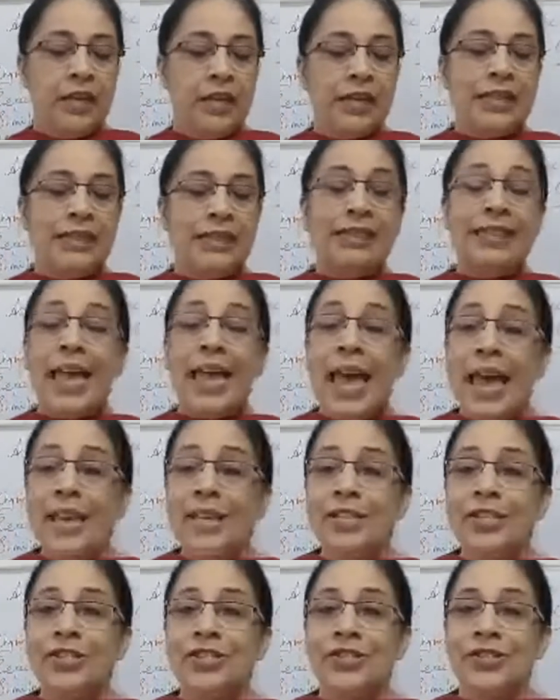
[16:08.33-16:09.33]

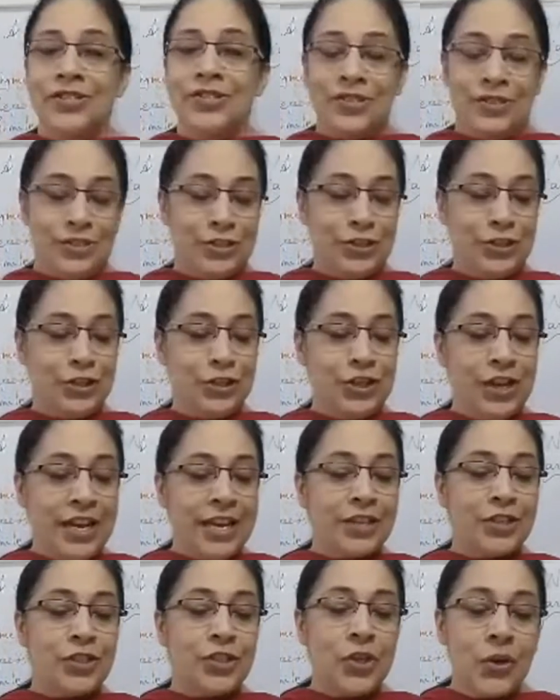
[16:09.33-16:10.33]
Then
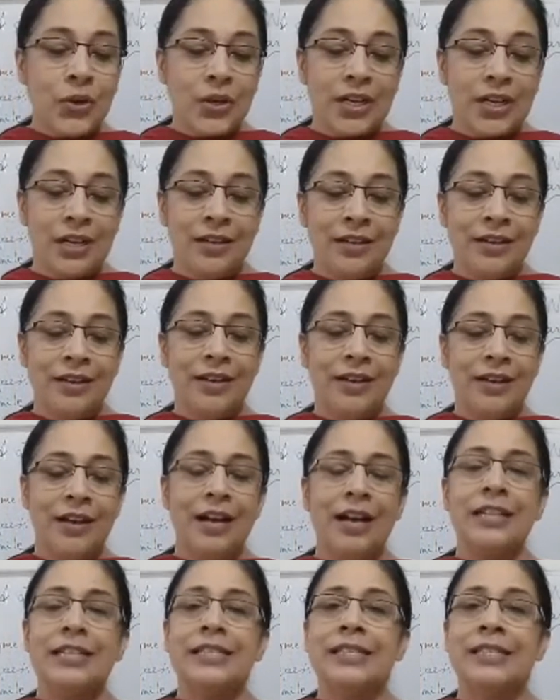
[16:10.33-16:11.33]
she took
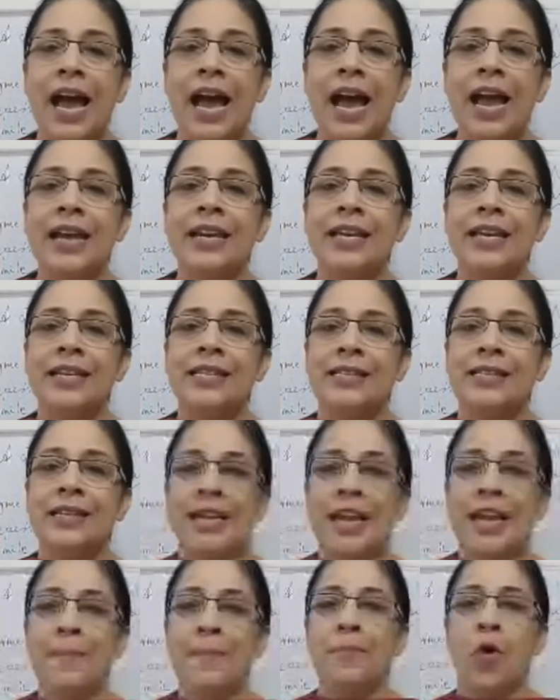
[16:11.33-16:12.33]
a tiny
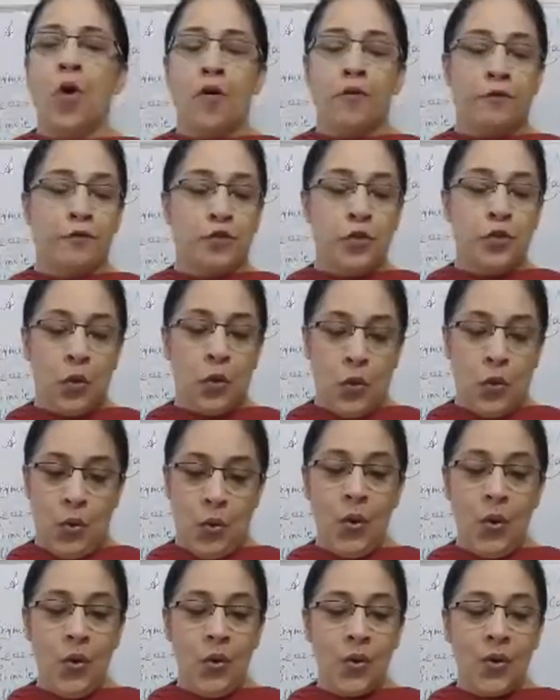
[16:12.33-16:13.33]
scrape of
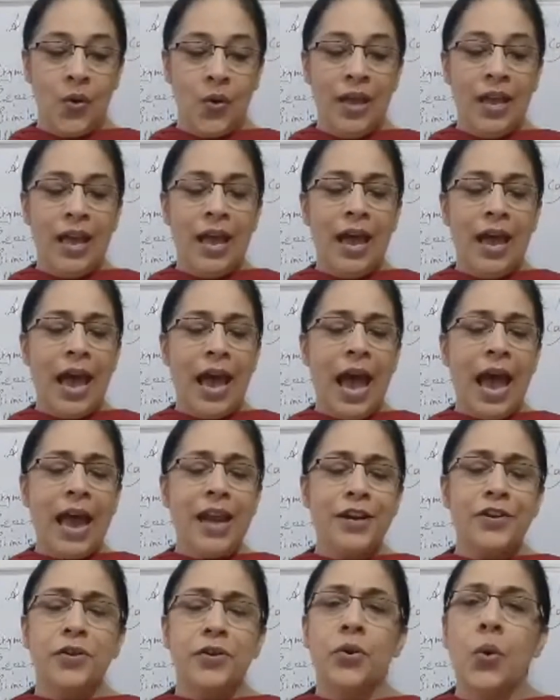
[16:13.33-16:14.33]
dough
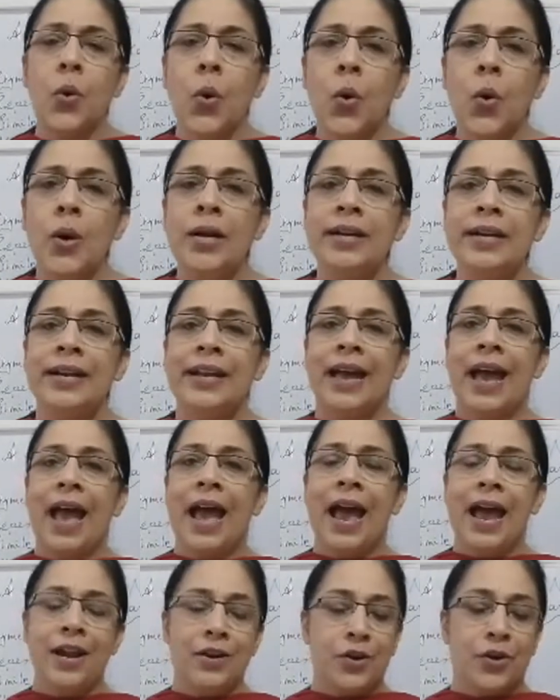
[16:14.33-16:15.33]
and rolled
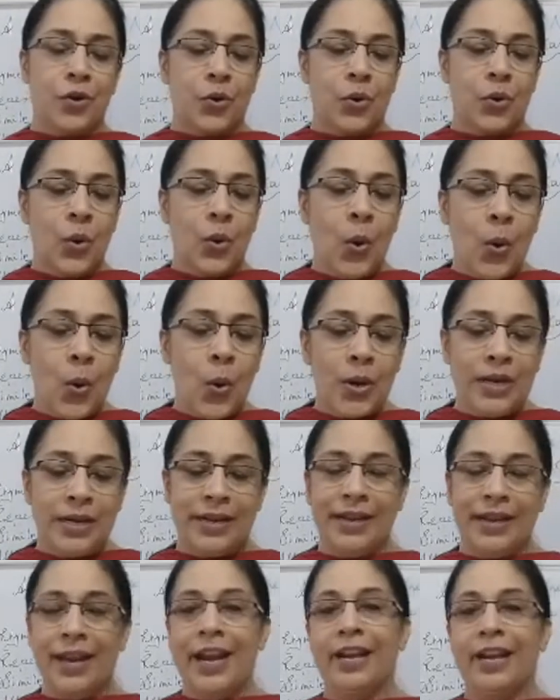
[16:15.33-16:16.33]

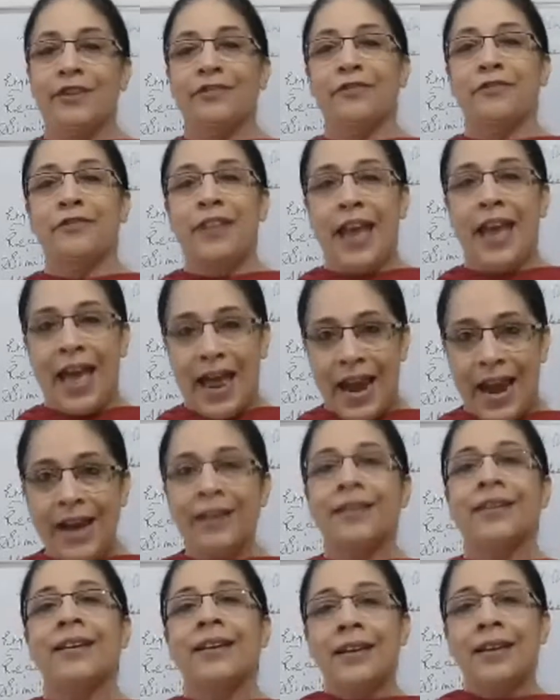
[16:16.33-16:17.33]
it
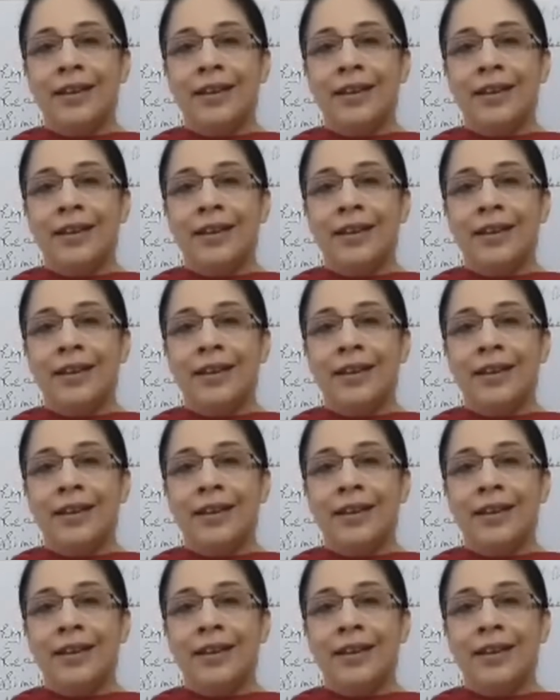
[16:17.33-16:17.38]
flat